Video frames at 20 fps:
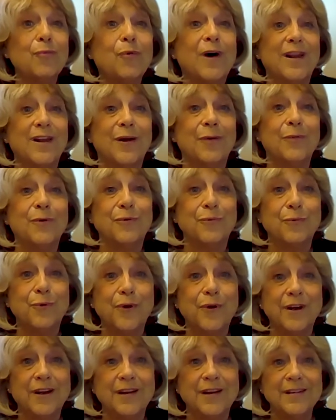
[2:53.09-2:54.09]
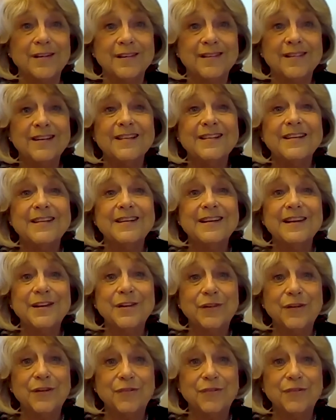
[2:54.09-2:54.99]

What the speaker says: while I was working in the